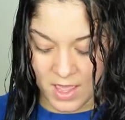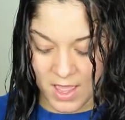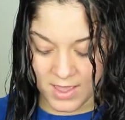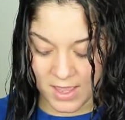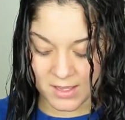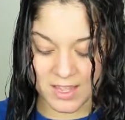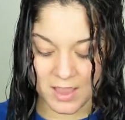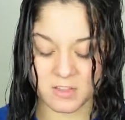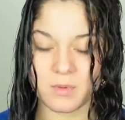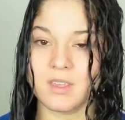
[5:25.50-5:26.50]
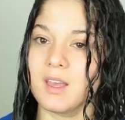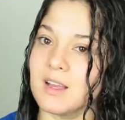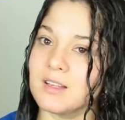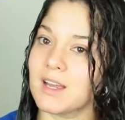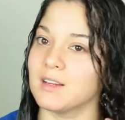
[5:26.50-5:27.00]
I guess that was
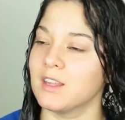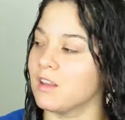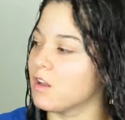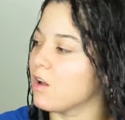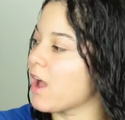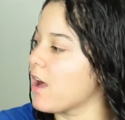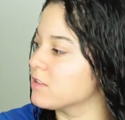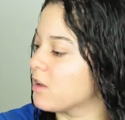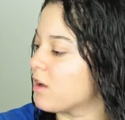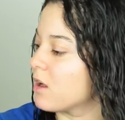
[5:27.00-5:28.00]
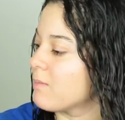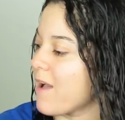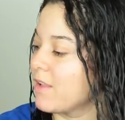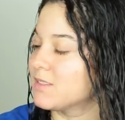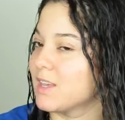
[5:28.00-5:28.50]
because I didn't know how to
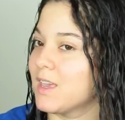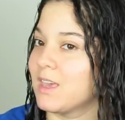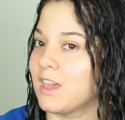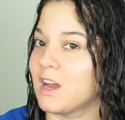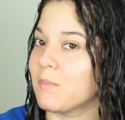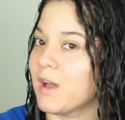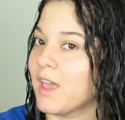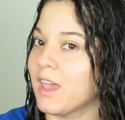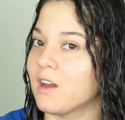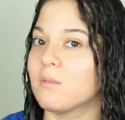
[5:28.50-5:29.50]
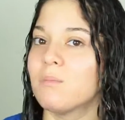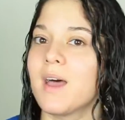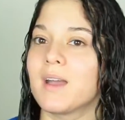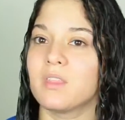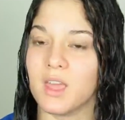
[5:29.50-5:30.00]
automatically take care of my hair
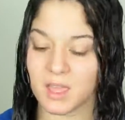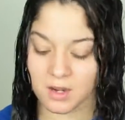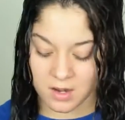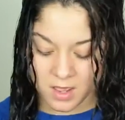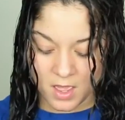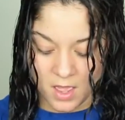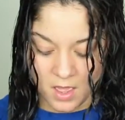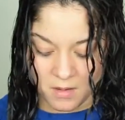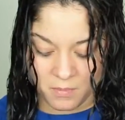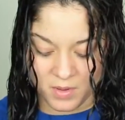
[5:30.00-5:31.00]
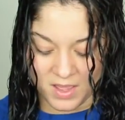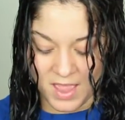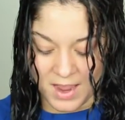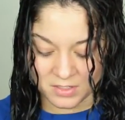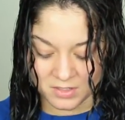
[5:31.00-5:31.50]
back then.
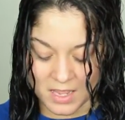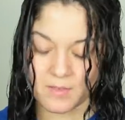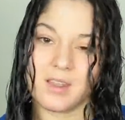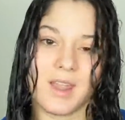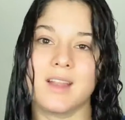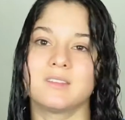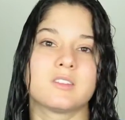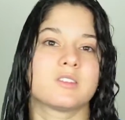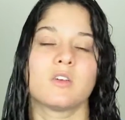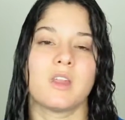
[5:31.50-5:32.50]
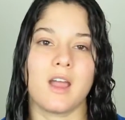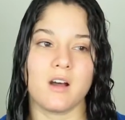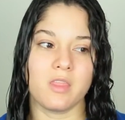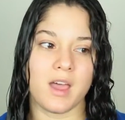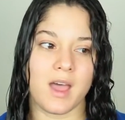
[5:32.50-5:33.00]
But I just never liked it. So
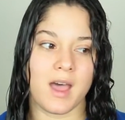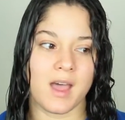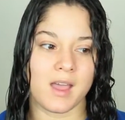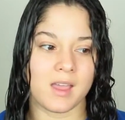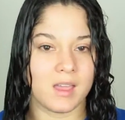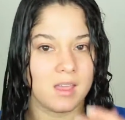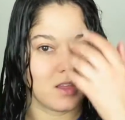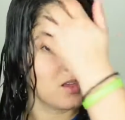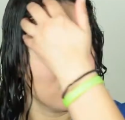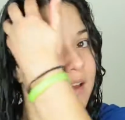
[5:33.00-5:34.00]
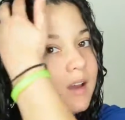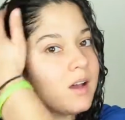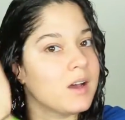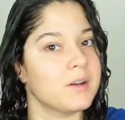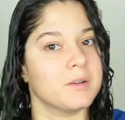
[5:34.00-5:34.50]
now that
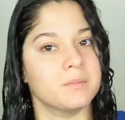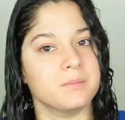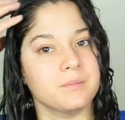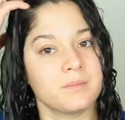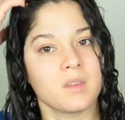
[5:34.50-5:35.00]
I'm